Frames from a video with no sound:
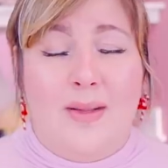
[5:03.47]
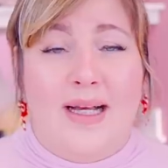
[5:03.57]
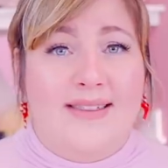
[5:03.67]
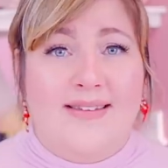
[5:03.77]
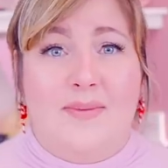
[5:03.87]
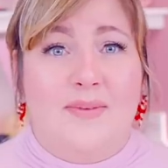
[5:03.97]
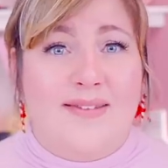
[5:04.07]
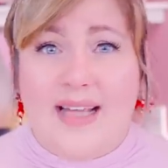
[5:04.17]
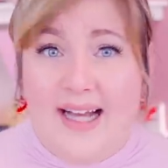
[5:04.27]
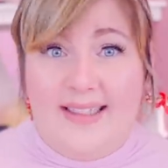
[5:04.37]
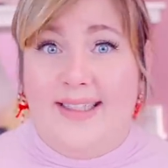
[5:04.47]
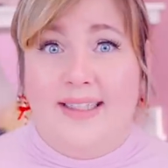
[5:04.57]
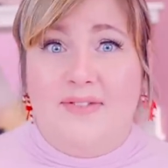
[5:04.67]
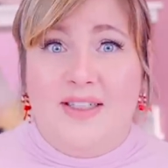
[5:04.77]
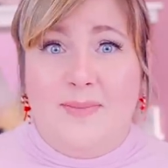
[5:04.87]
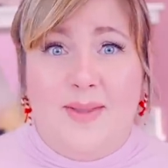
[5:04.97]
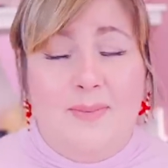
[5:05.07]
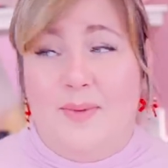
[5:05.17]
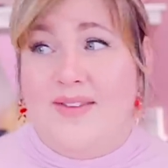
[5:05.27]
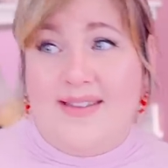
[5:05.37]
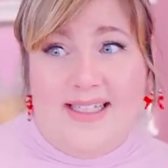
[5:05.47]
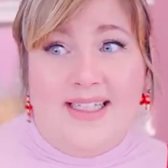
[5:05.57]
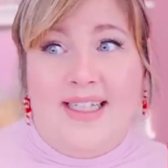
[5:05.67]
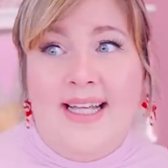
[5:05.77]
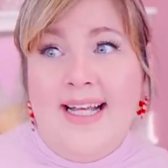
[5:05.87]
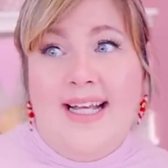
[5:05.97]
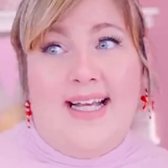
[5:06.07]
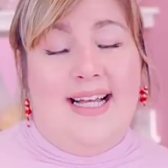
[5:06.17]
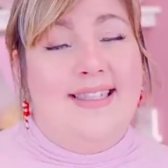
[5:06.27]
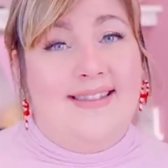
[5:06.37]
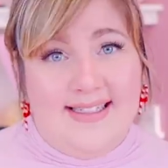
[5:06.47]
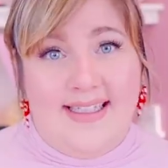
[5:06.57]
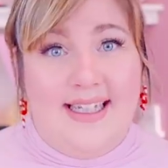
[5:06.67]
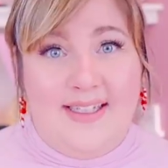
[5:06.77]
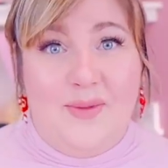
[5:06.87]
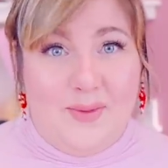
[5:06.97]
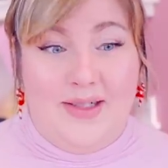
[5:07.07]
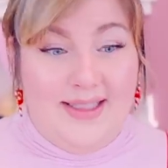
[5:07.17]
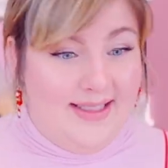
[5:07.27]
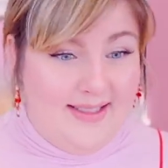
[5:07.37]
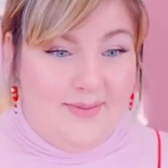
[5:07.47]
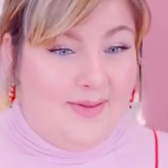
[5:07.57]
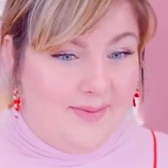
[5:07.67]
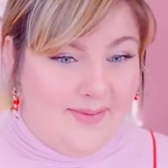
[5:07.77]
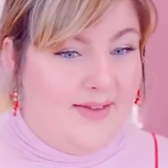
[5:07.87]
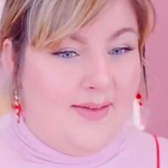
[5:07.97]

pads that was kindly gifted to me, but still, I still had no idea what I was